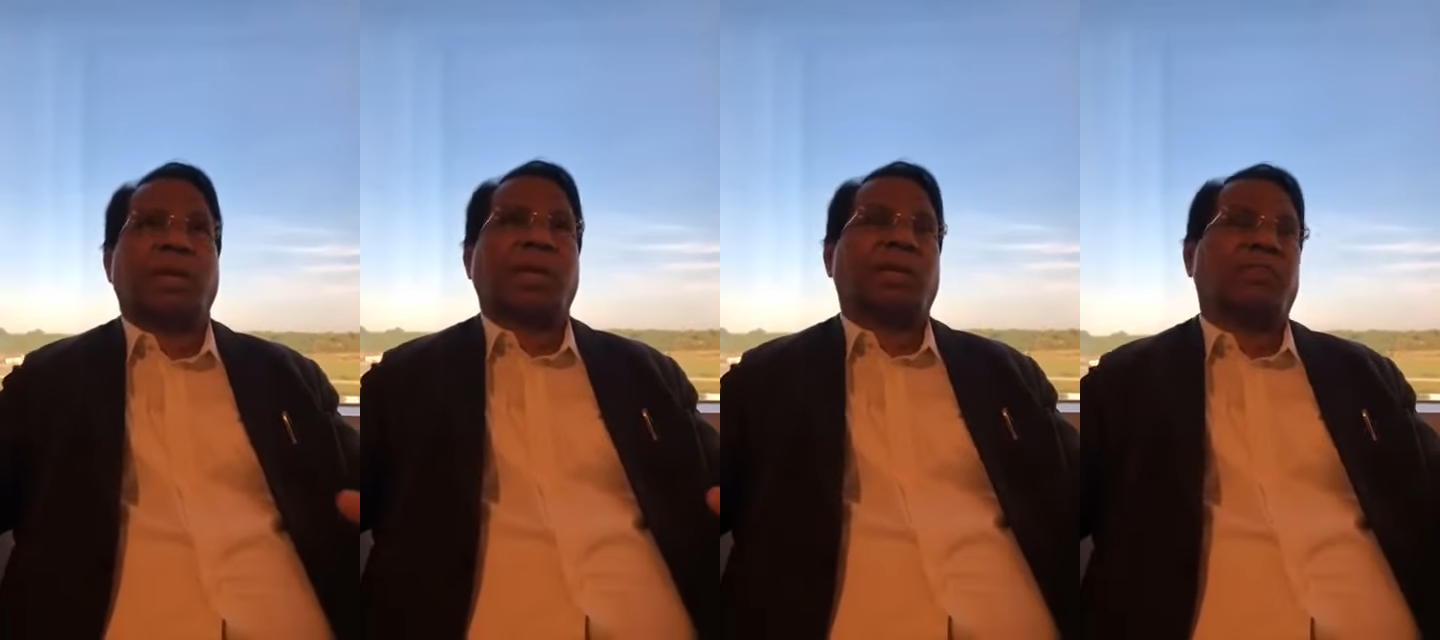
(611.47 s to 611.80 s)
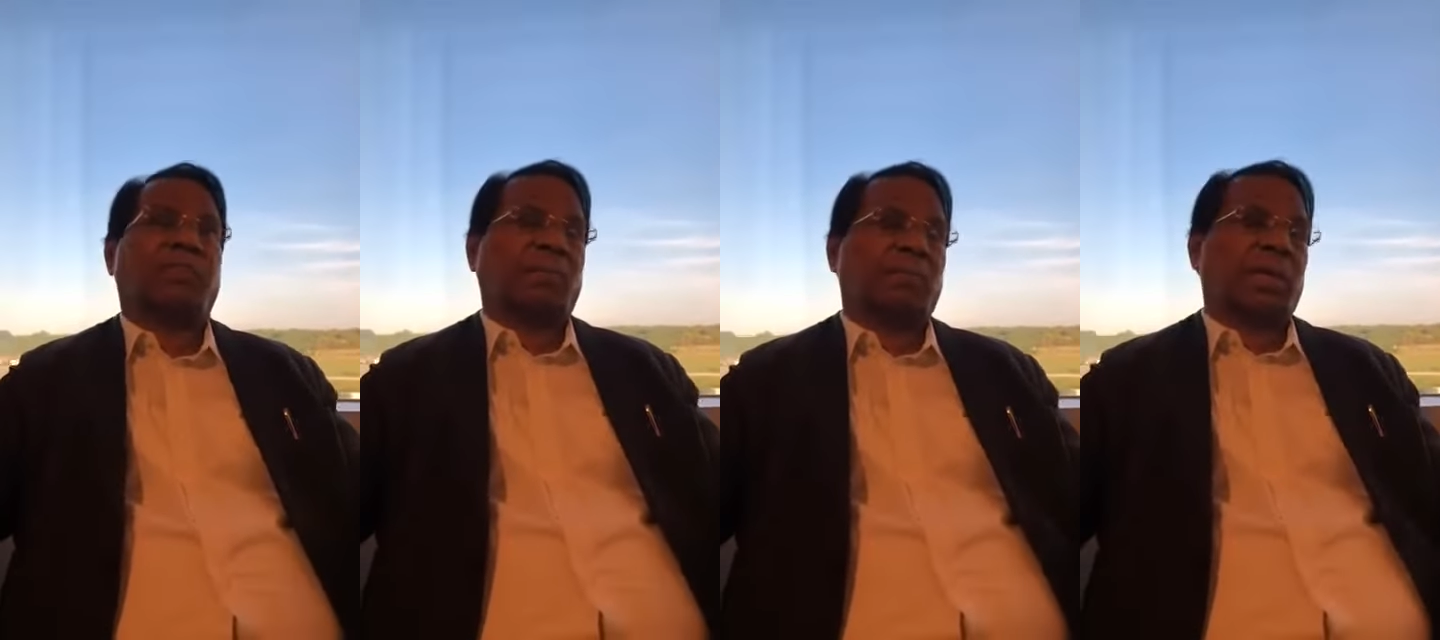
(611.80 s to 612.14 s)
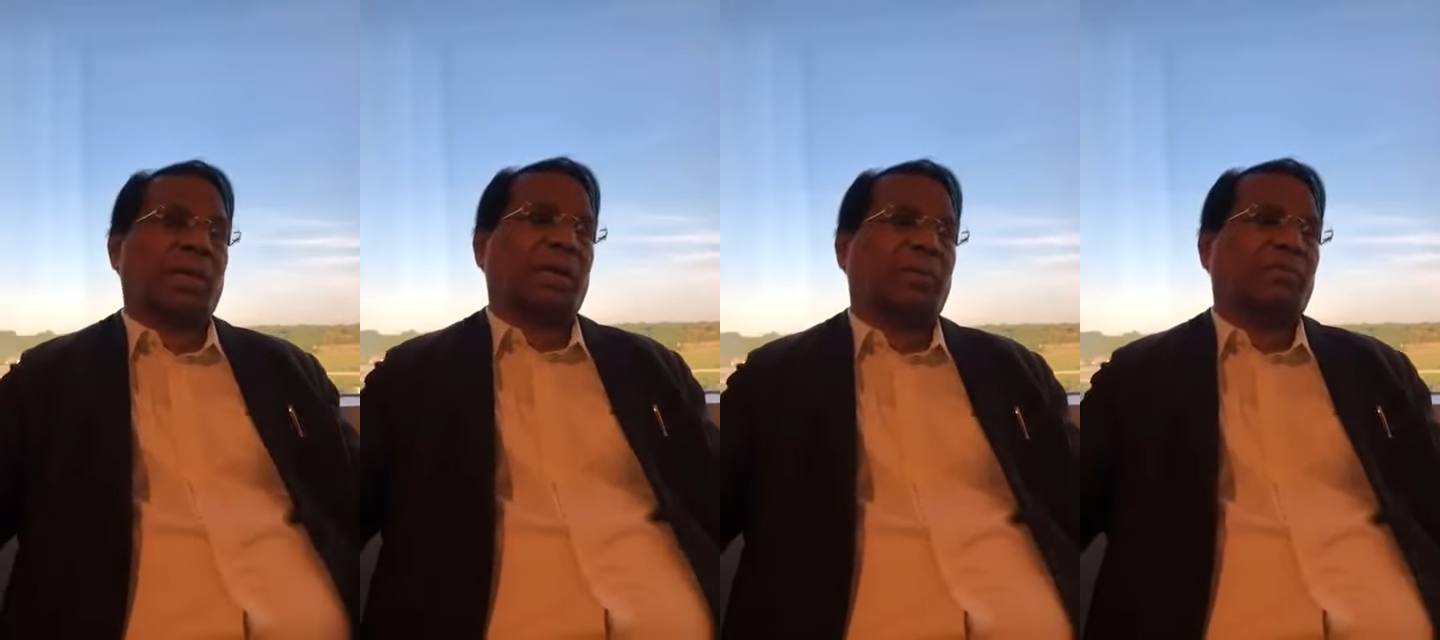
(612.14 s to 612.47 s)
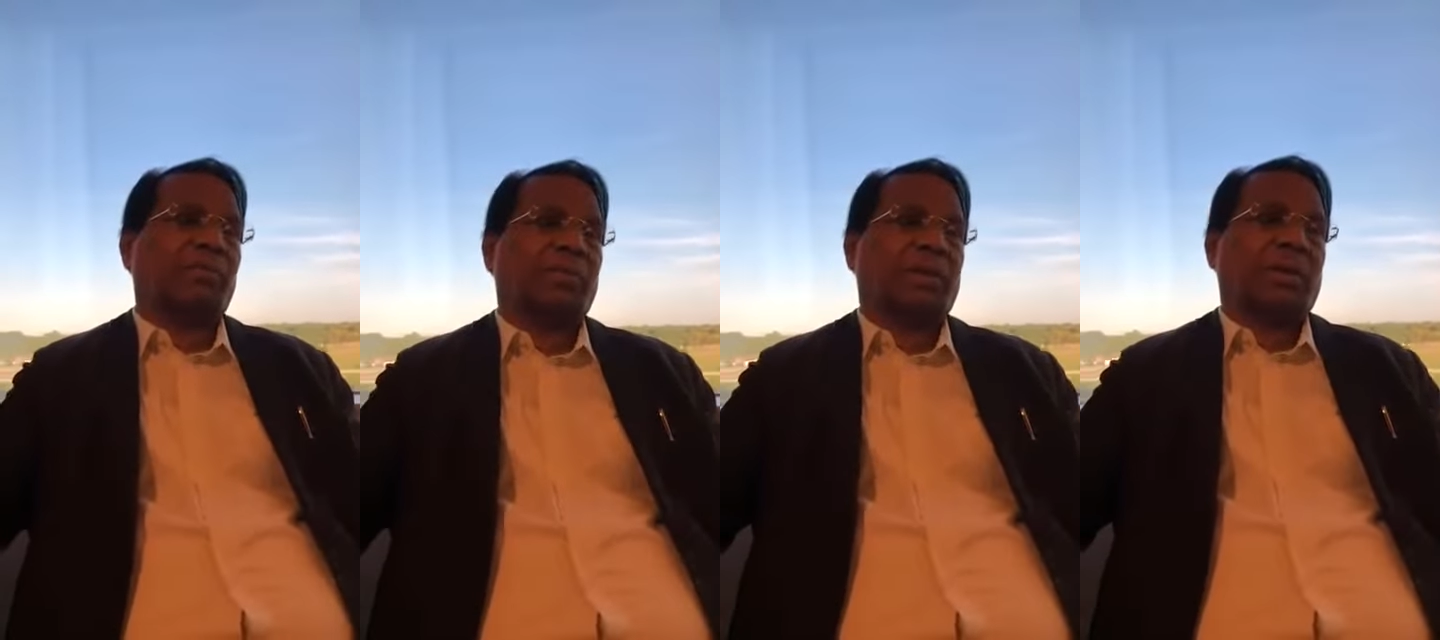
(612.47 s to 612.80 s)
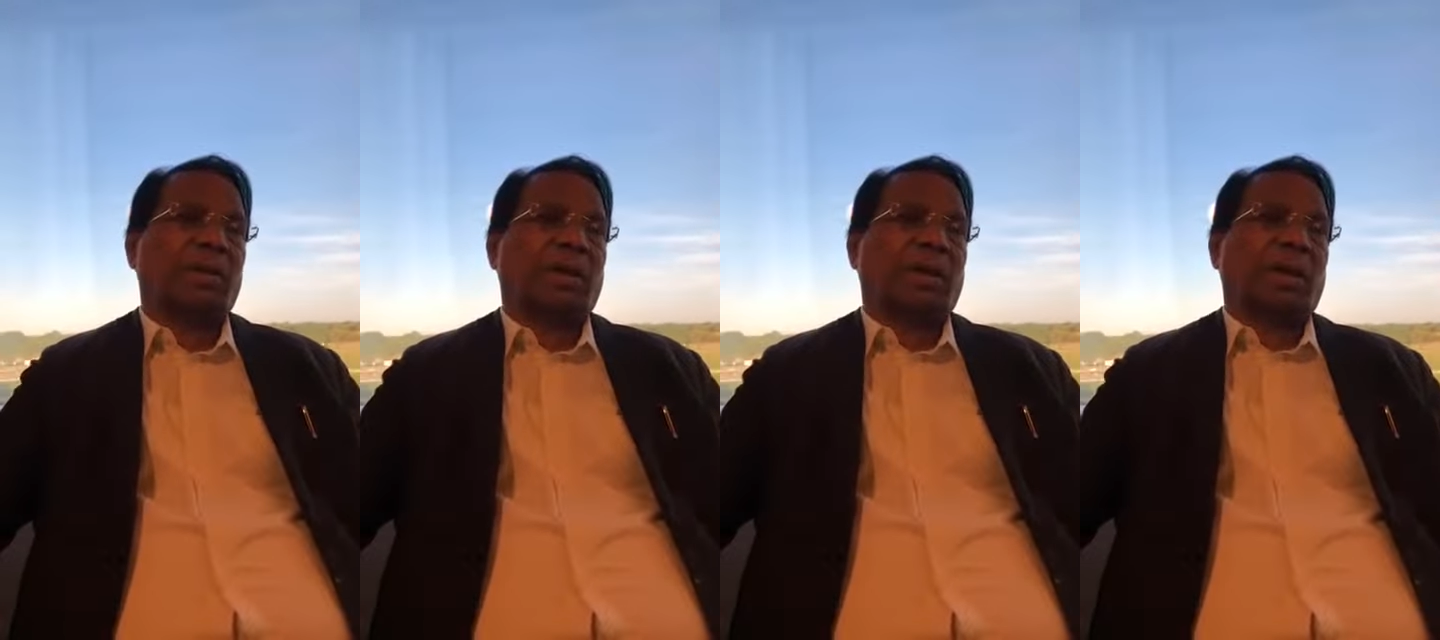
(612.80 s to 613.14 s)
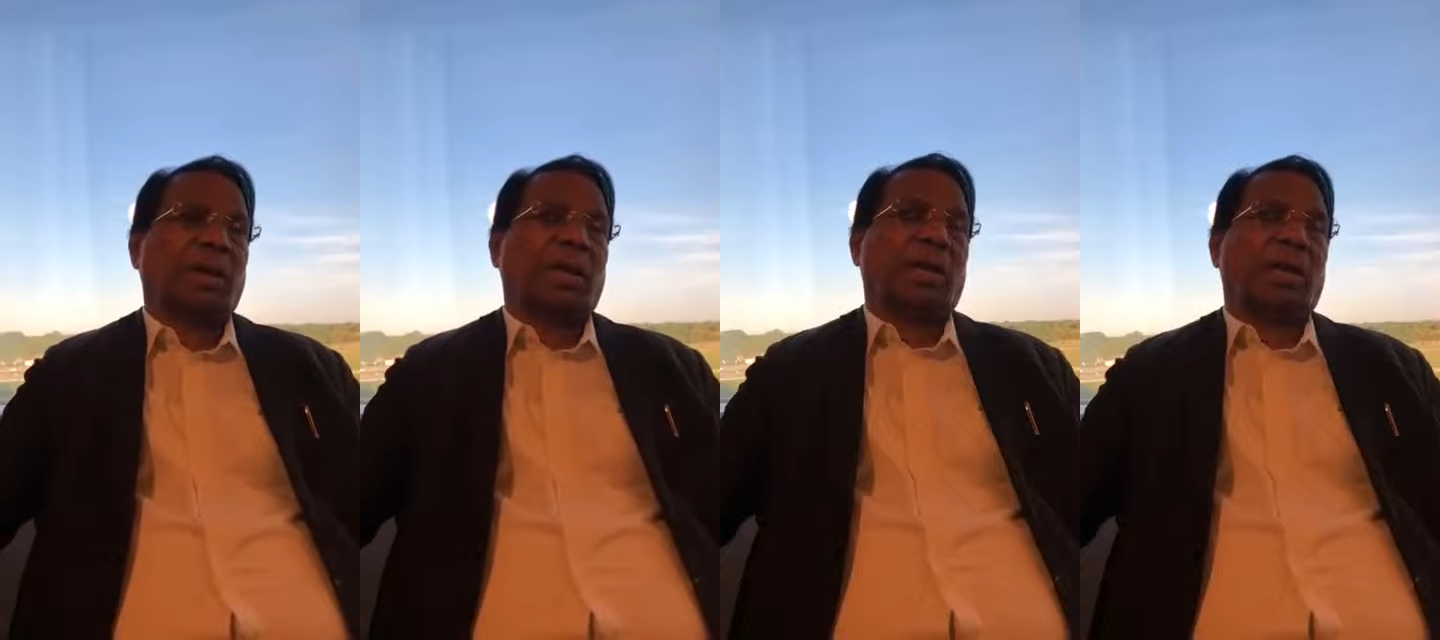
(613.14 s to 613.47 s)
like a family.
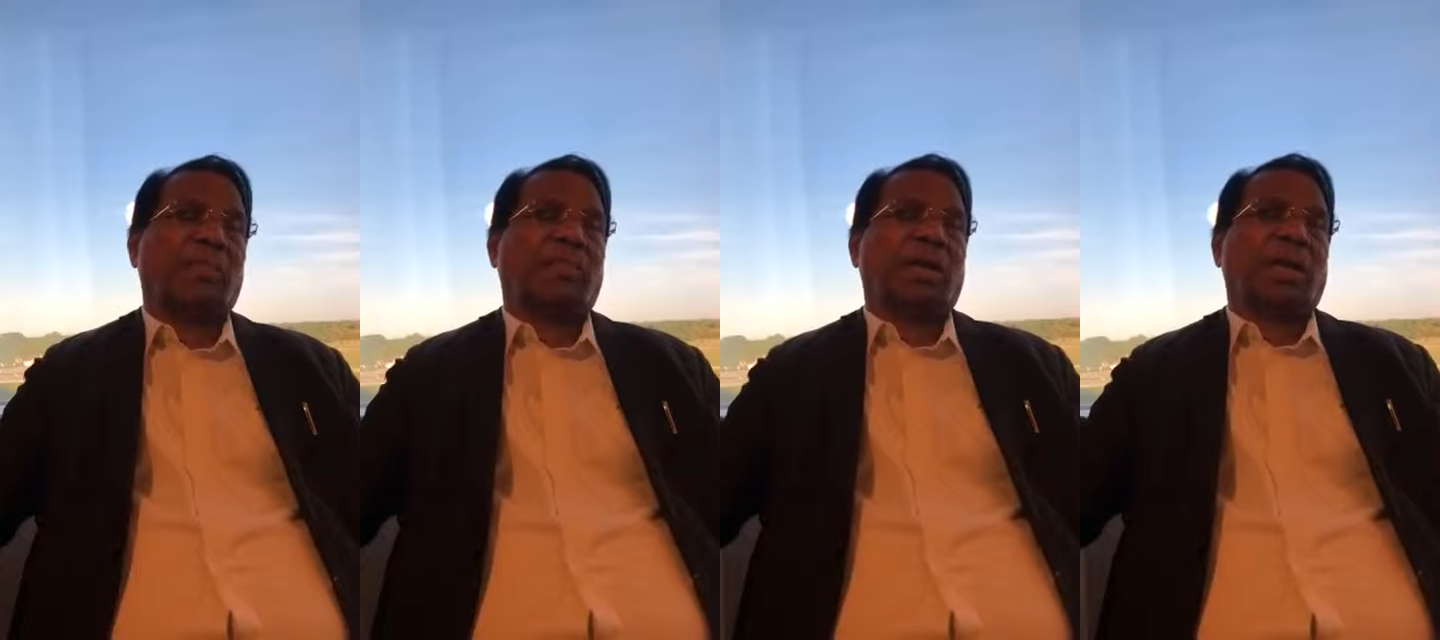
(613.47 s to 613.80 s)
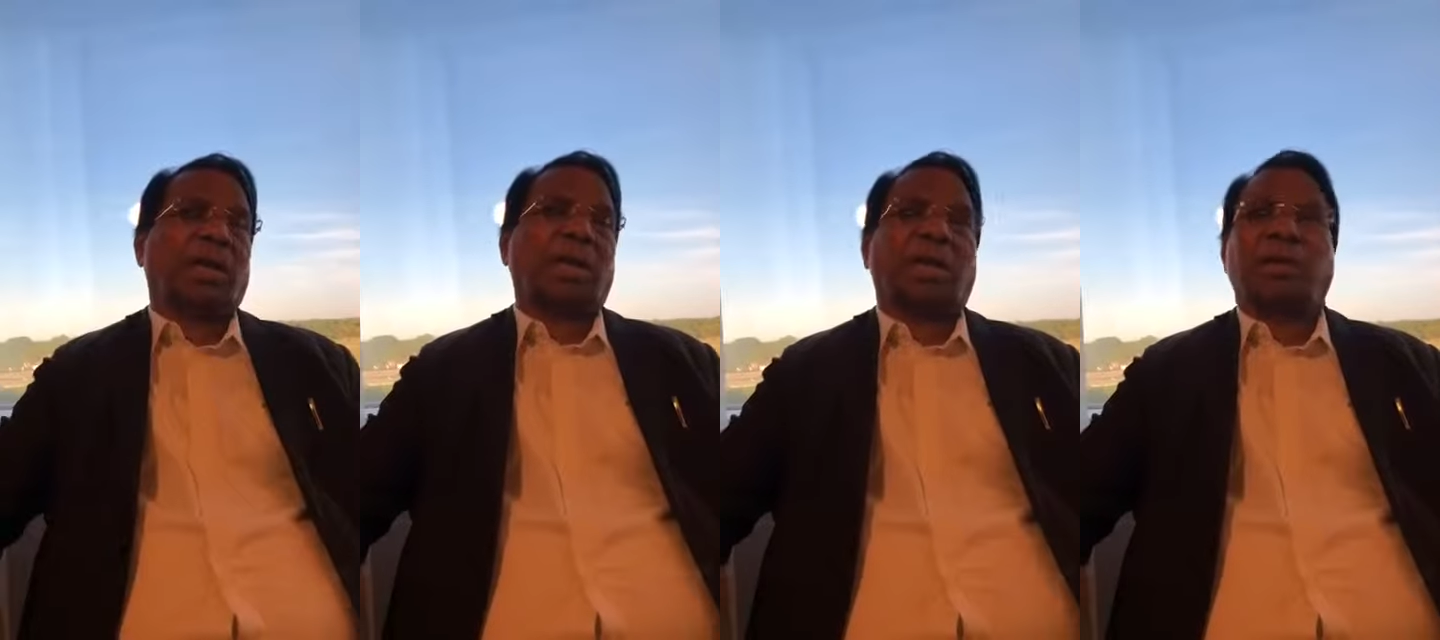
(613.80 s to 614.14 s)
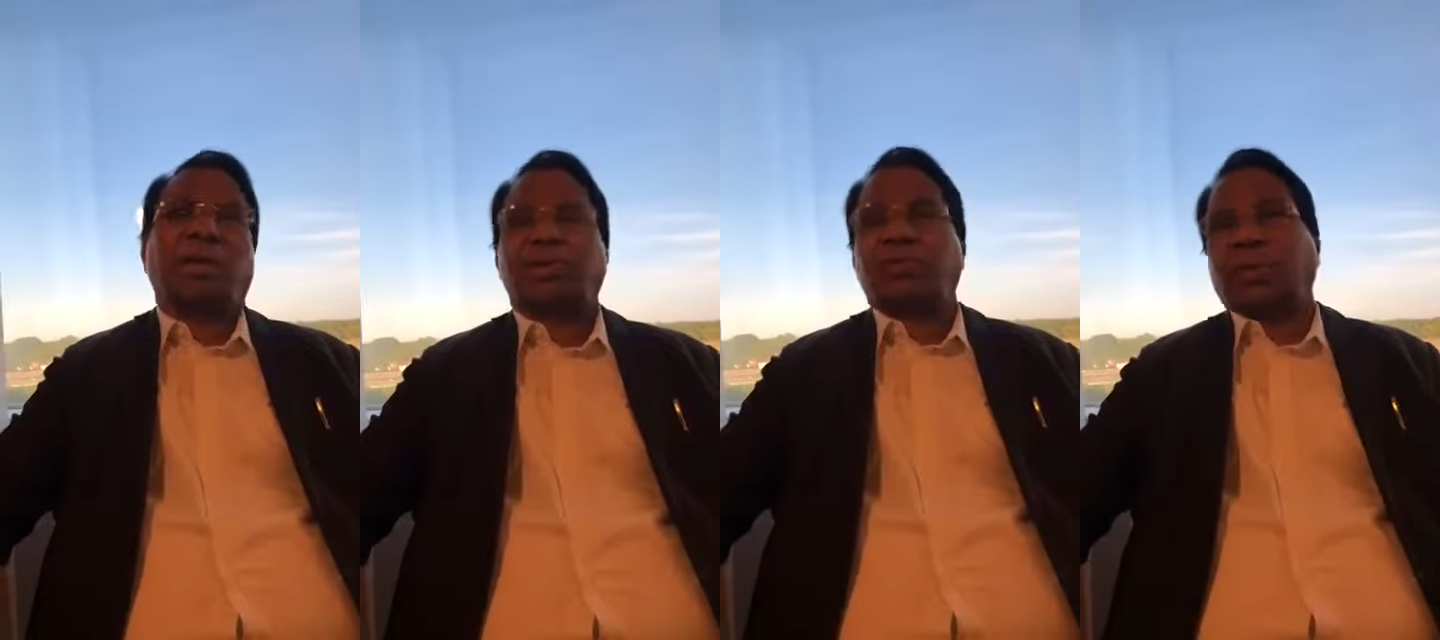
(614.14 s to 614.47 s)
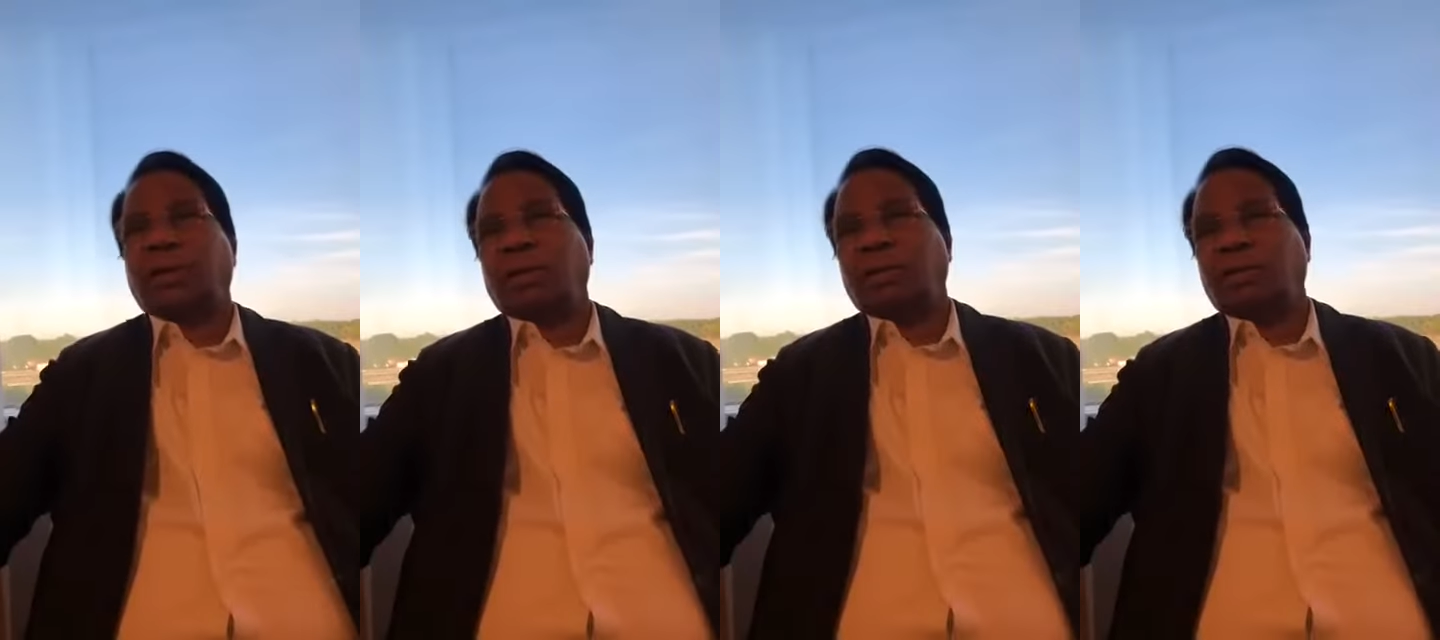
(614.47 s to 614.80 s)
And every individual